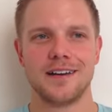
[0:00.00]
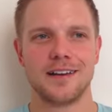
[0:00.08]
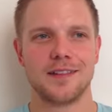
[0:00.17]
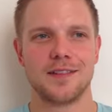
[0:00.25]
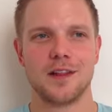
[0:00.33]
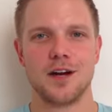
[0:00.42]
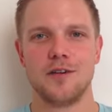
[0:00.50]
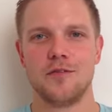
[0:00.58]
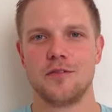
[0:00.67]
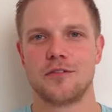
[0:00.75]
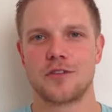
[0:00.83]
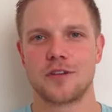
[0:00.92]
He
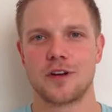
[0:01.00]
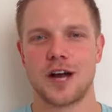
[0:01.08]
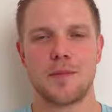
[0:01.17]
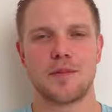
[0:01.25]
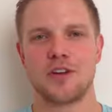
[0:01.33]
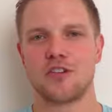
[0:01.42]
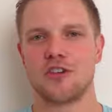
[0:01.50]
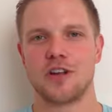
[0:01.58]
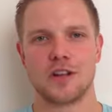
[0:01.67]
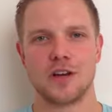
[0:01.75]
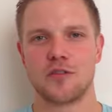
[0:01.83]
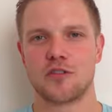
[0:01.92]
loves competition, he
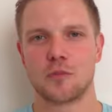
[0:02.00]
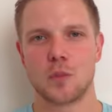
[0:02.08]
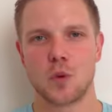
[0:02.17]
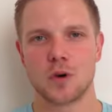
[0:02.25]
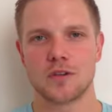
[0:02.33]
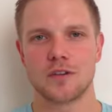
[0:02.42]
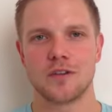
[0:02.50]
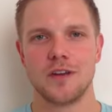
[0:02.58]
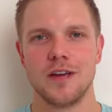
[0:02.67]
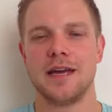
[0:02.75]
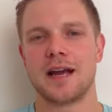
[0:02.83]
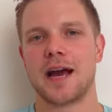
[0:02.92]
loves sports.
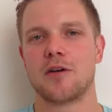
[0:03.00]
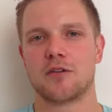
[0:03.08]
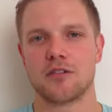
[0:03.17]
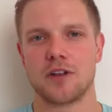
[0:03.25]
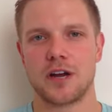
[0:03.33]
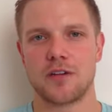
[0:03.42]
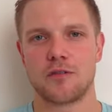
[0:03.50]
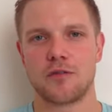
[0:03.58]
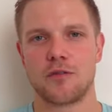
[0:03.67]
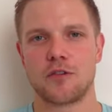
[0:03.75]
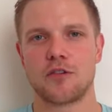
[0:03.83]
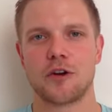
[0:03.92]
He encounters a lot of
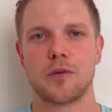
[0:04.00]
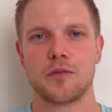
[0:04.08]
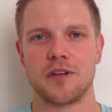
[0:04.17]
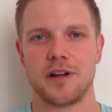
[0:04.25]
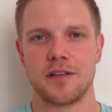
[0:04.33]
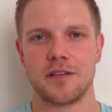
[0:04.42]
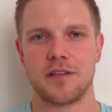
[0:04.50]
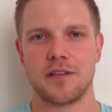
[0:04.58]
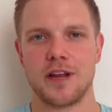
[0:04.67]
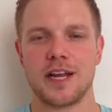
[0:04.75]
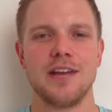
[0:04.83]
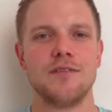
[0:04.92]
circumstances
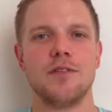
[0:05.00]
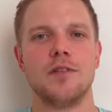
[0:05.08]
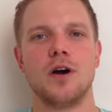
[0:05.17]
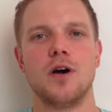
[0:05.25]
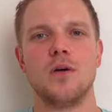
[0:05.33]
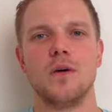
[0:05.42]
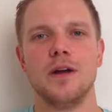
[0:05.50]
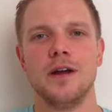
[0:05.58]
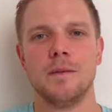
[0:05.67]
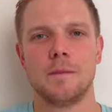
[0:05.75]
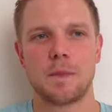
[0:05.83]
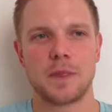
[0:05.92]
that, even though
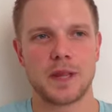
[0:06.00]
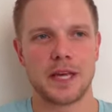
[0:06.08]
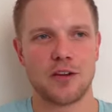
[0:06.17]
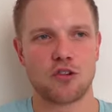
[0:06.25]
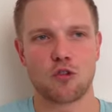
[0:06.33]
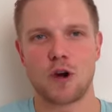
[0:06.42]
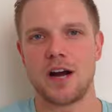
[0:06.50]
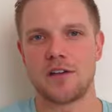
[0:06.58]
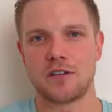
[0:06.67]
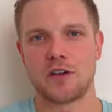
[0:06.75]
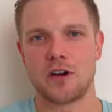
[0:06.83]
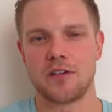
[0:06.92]
he tries
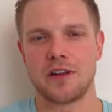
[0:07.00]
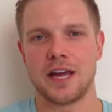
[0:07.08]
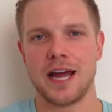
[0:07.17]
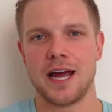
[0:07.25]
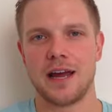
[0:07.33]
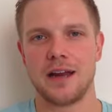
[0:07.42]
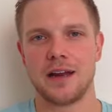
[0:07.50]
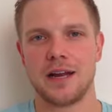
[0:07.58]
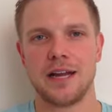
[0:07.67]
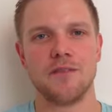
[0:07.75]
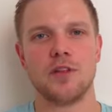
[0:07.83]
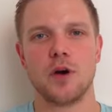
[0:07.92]
as hard as he can,
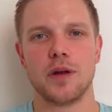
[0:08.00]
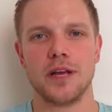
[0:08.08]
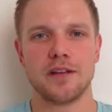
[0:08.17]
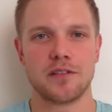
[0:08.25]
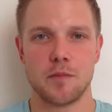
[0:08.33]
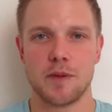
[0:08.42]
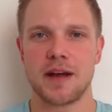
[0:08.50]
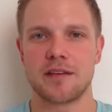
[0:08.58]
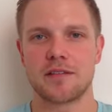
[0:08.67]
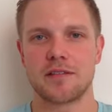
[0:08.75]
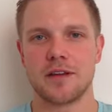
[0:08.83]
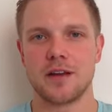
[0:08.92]
and even though he is the
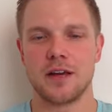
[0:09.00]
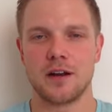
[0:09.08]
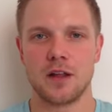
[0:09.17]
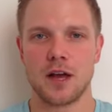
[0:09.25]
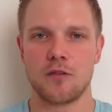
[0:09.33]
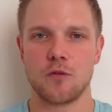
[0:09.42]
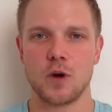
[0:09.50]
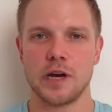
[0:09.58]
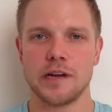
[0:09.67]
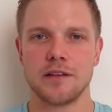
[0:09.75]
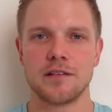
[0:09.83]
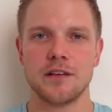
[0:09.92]
best in a lot of
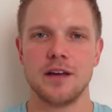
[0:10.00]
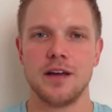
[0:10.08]
ways,